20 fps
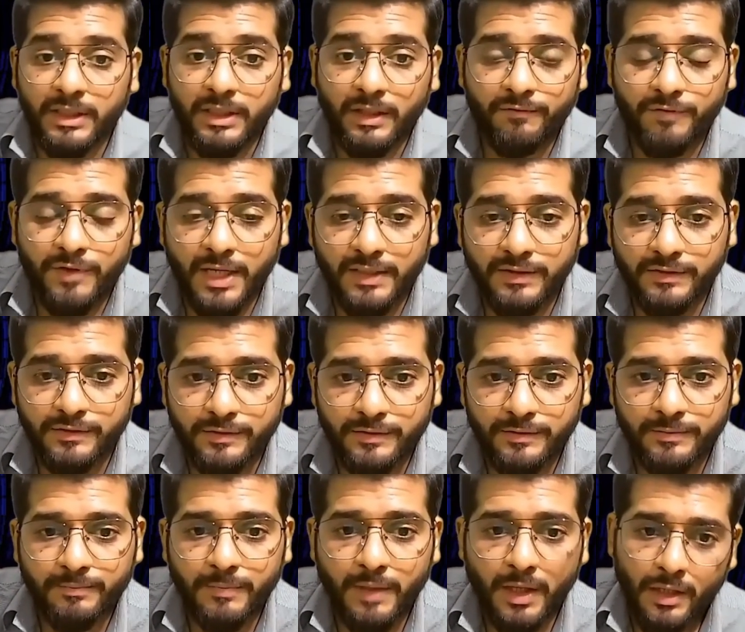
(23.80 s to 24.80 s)
If yes,
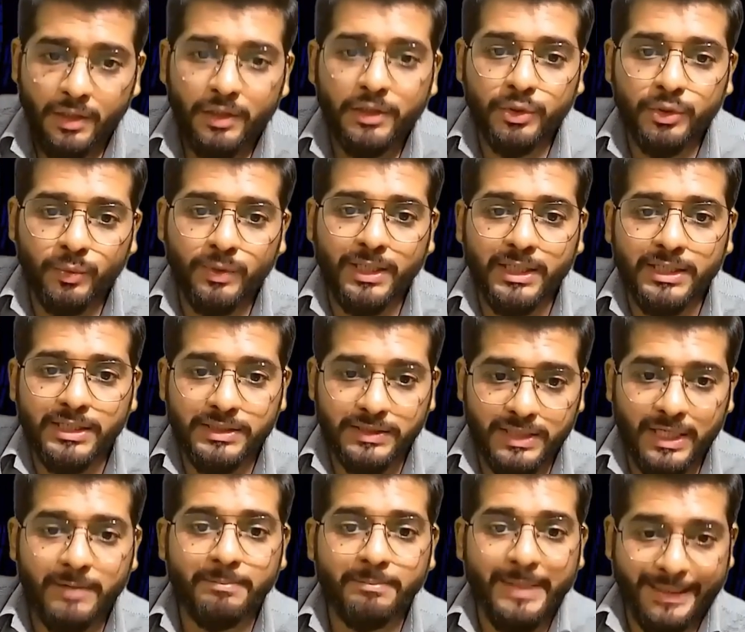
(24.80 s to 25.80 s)
you will
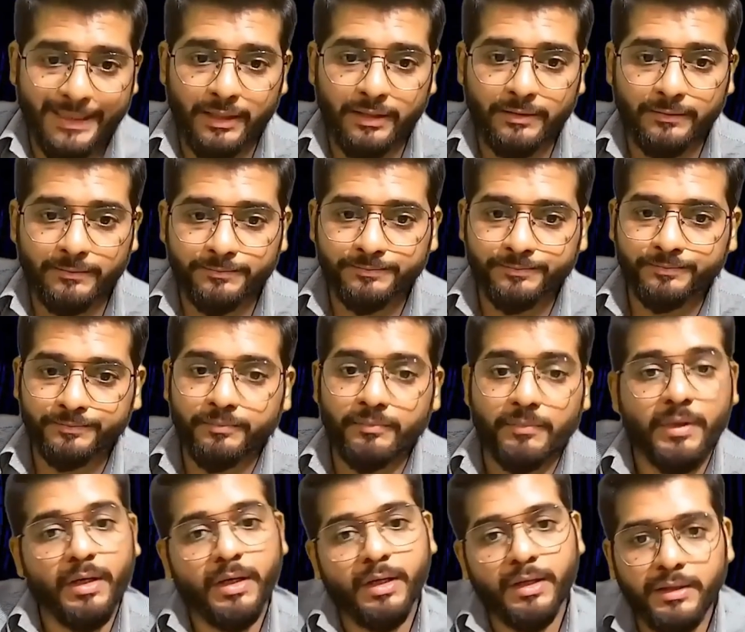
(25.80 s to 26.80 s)
understand better.
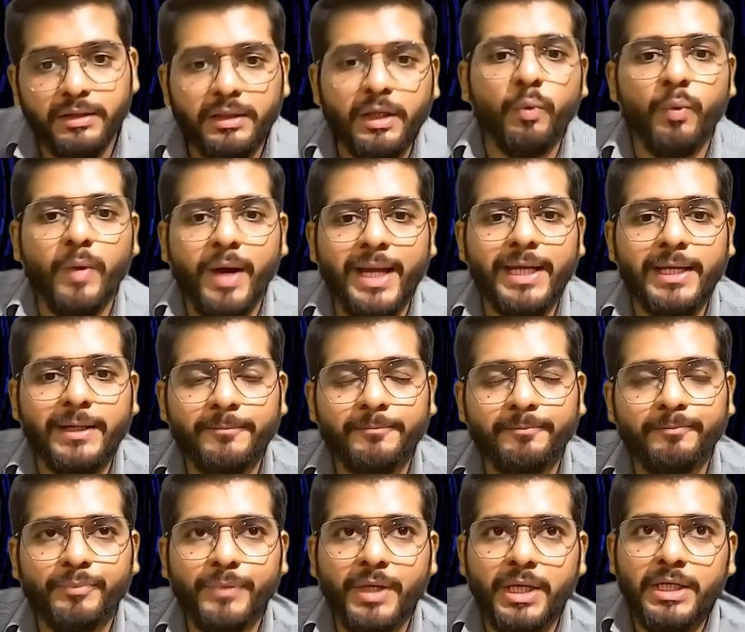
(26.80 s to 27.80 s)
Now why?
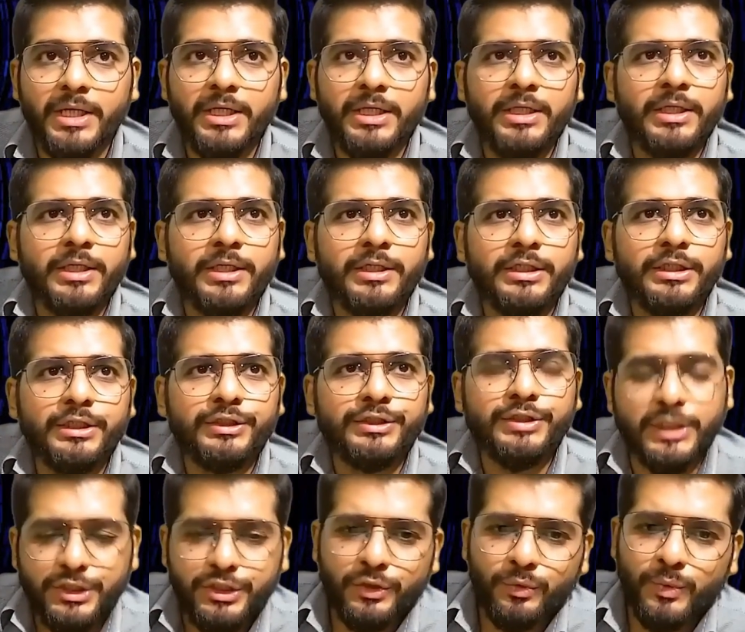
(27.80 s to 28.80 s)

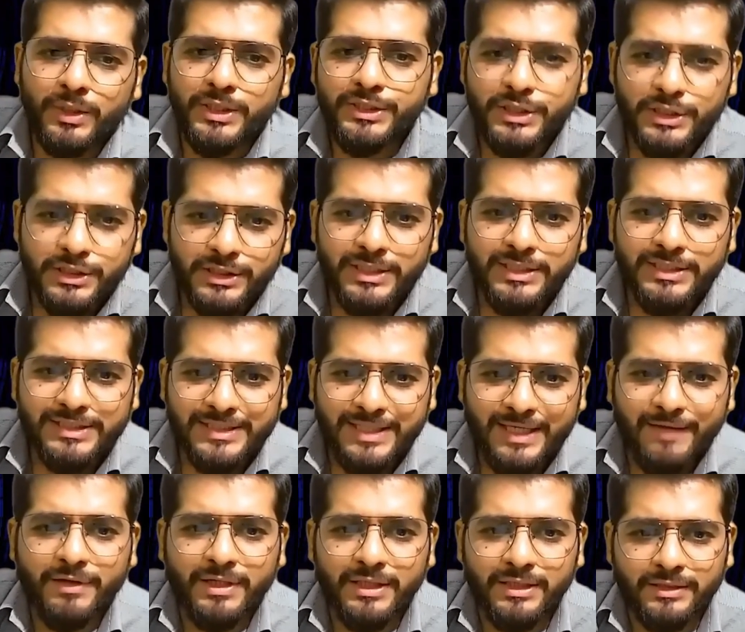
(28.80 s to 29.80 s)
Section
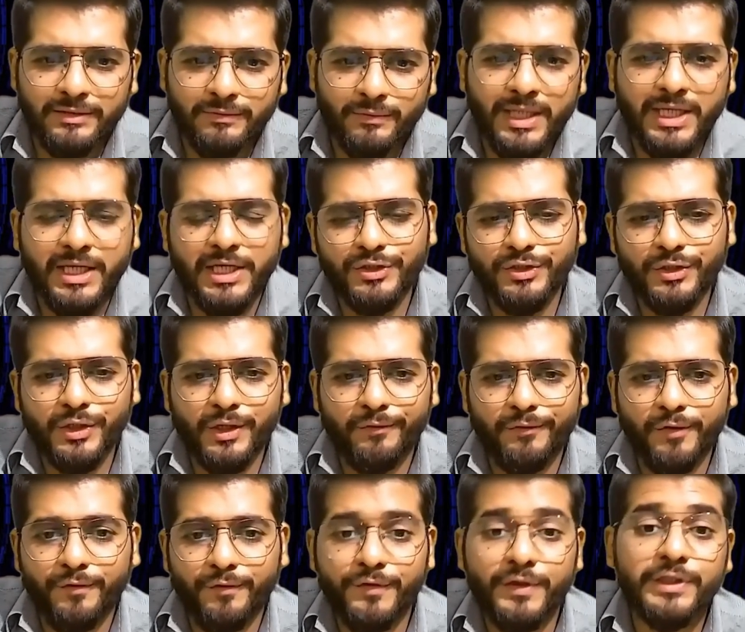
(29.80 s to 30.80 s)
167, Vacation
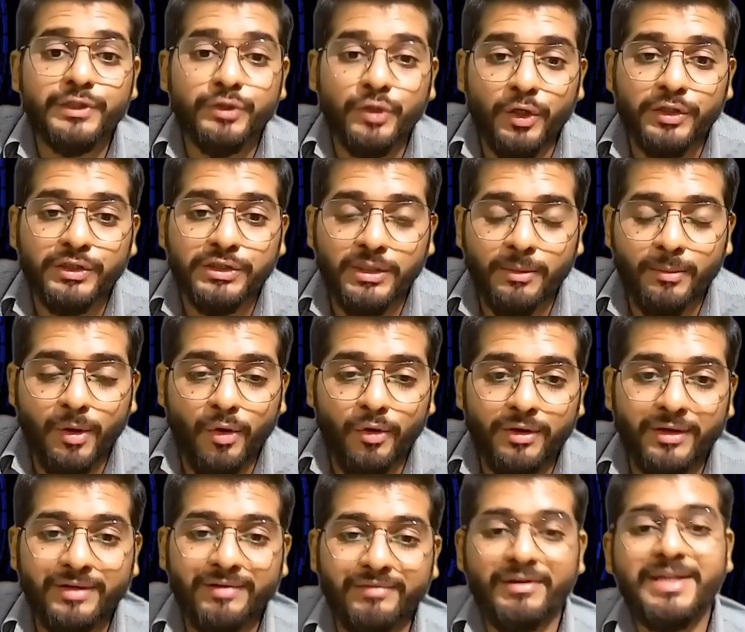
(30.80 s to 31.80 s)
of Office, talks
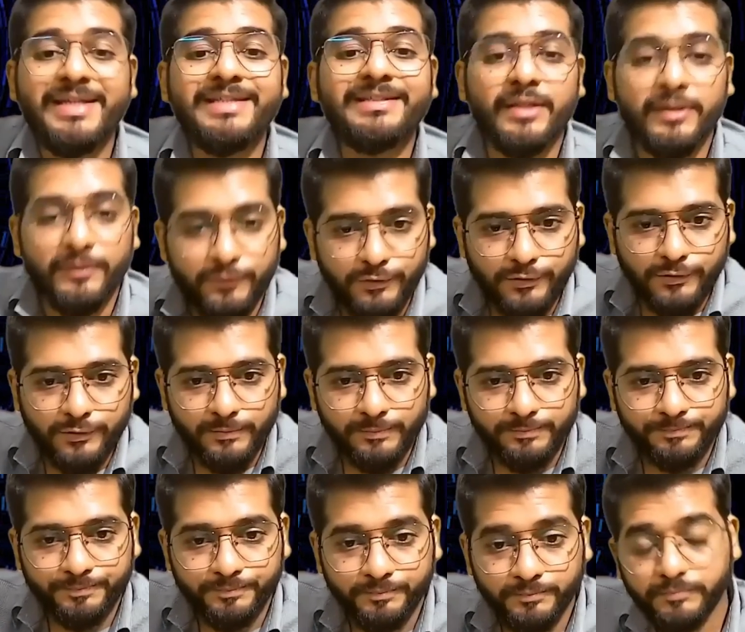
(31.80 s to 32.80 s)
about reasons.
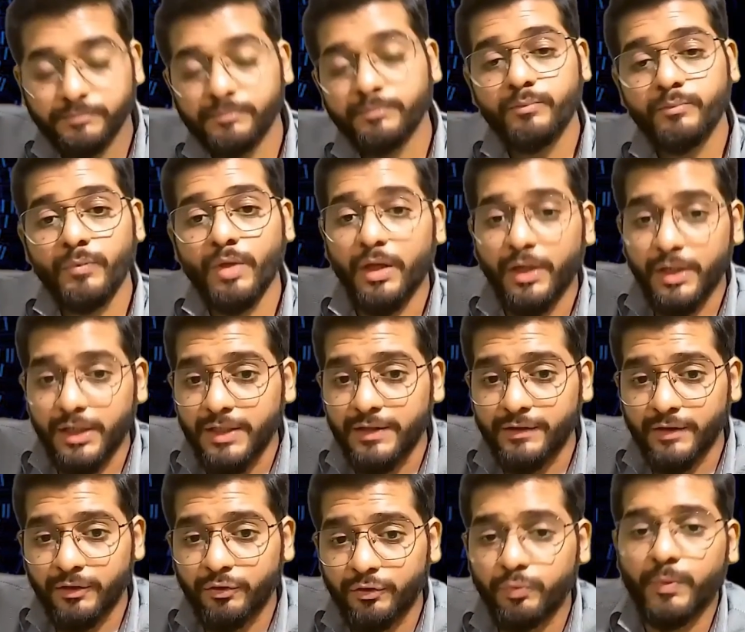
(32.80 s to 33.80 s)

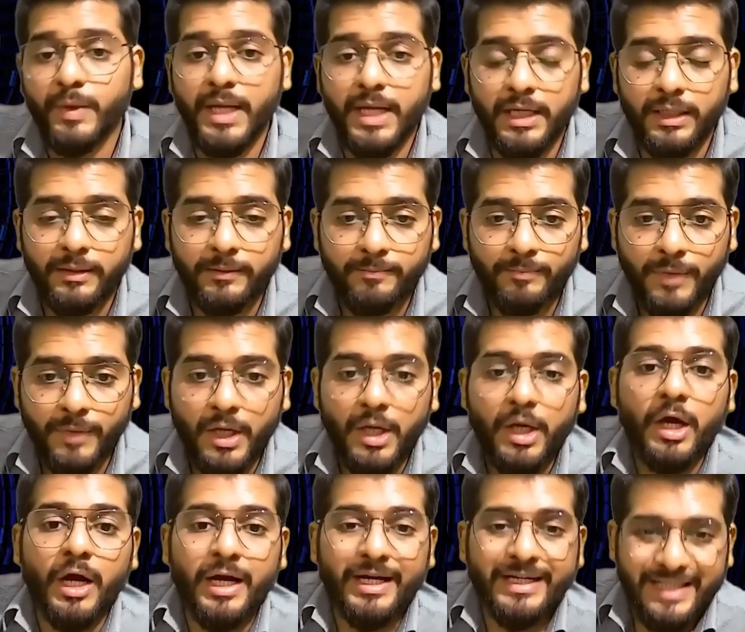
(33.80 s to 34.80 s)
Reasons where
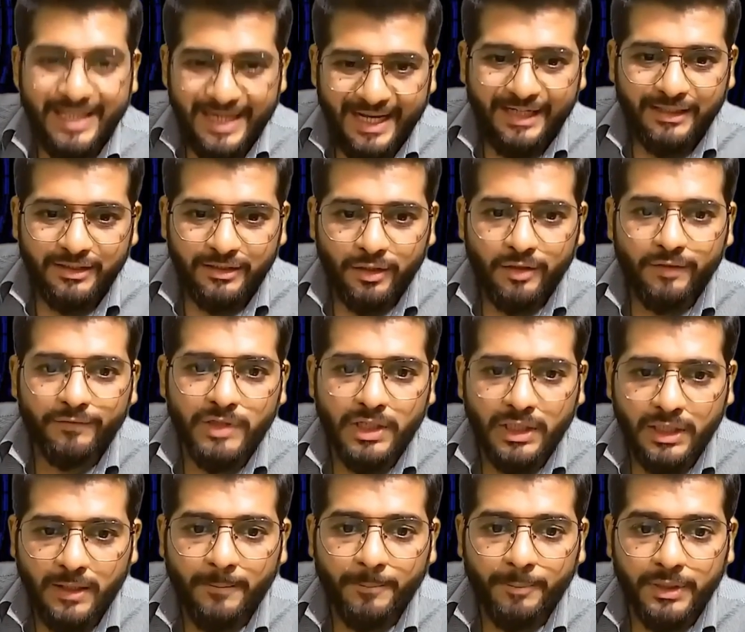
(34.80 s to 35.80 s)
a director of
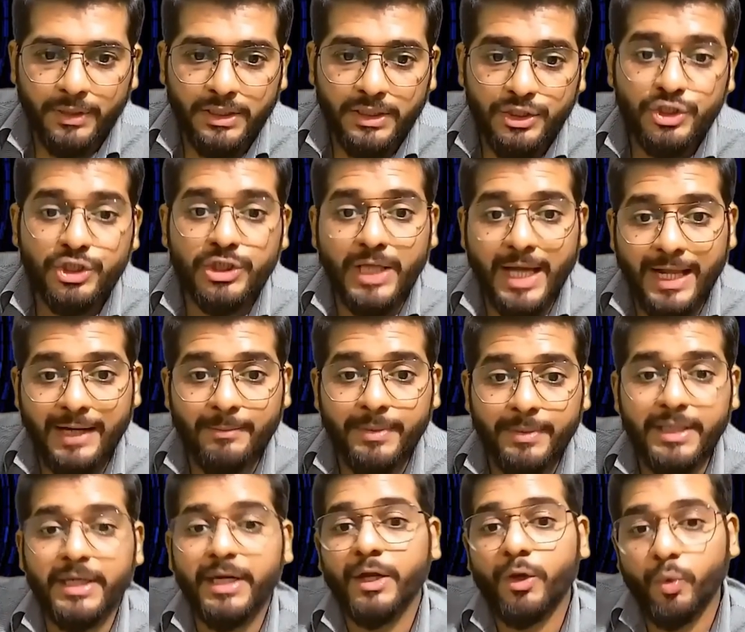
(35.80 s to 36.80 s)
the company shall
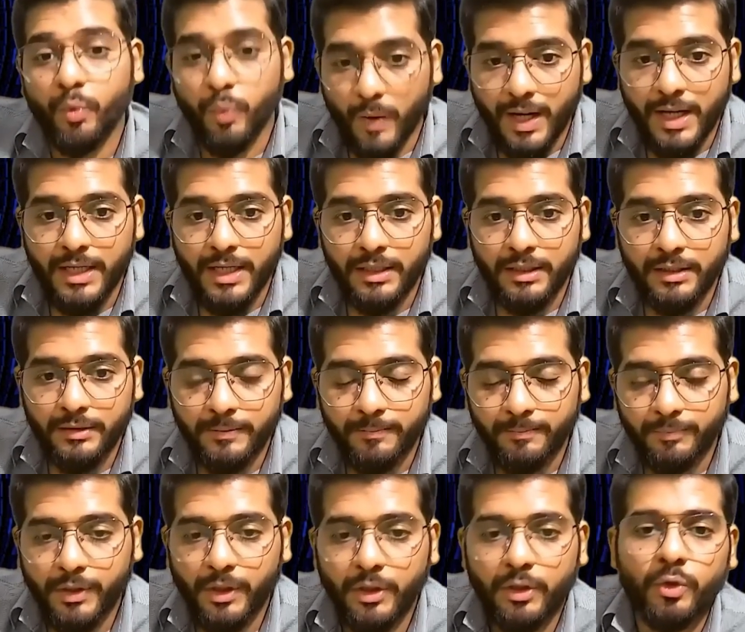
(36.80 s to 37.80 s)
be required
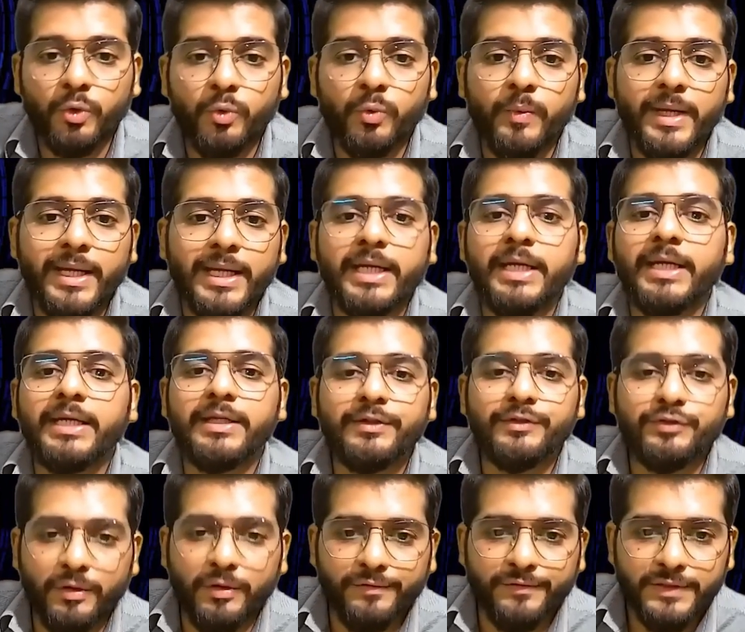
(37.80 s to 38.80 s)
to vacate
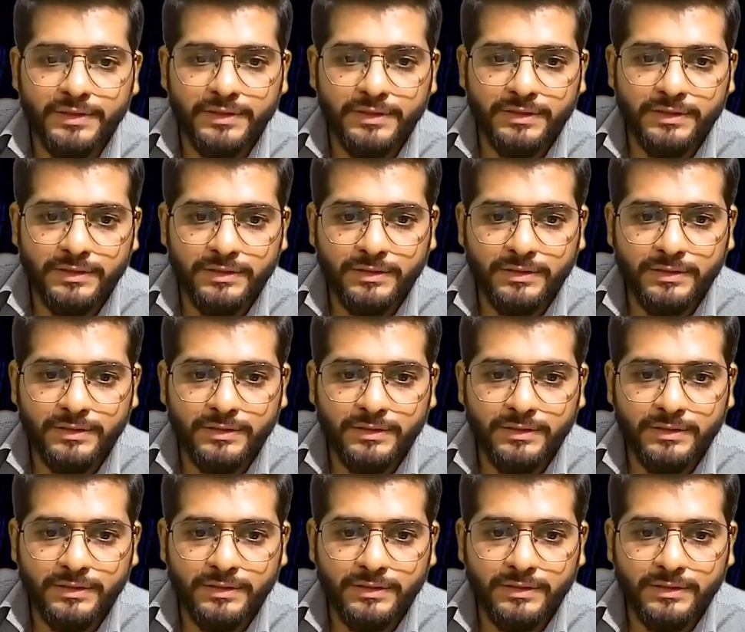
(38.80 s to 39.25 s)
his office.